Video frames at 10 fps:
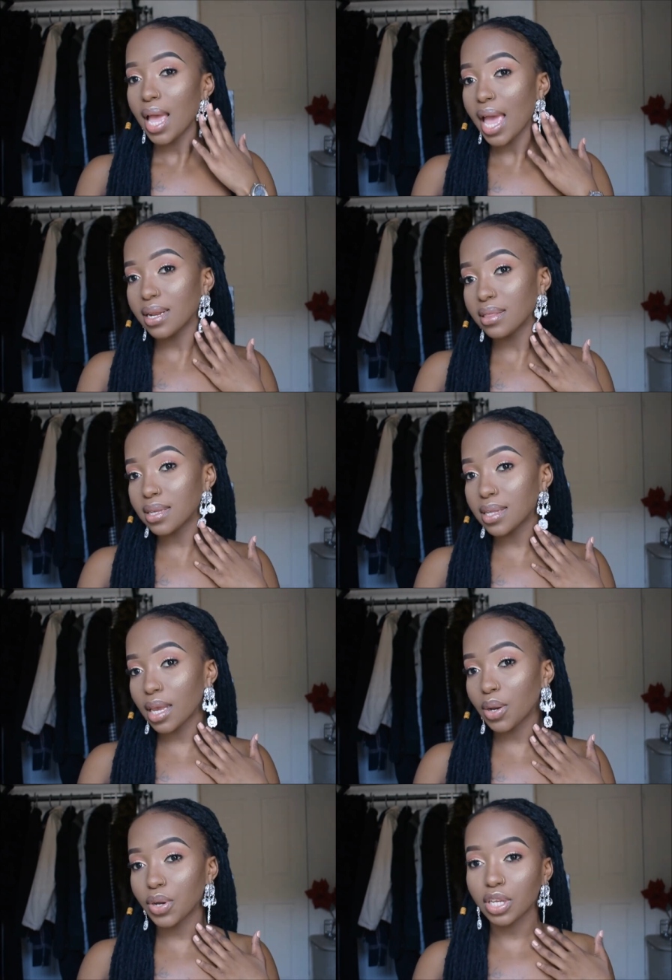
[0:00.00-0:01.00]
added these
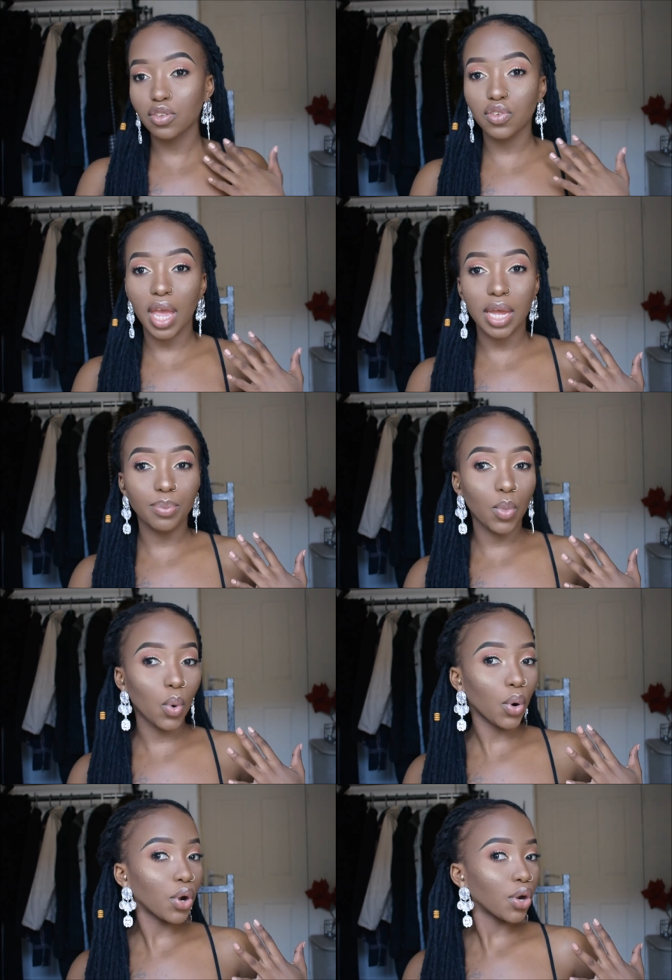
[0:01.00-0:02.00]
earrings to add
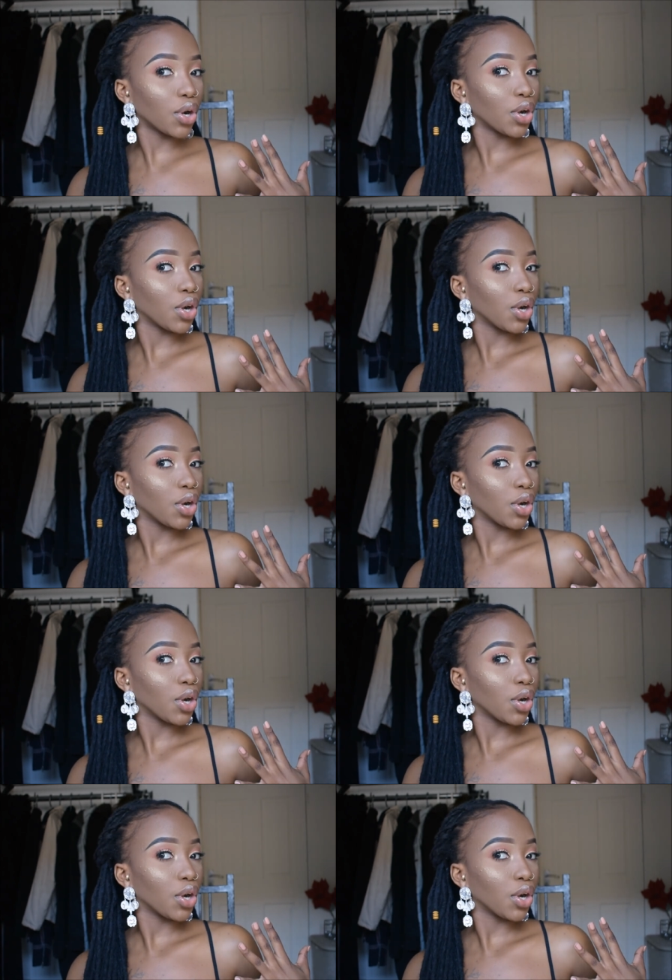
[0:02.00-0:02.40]
more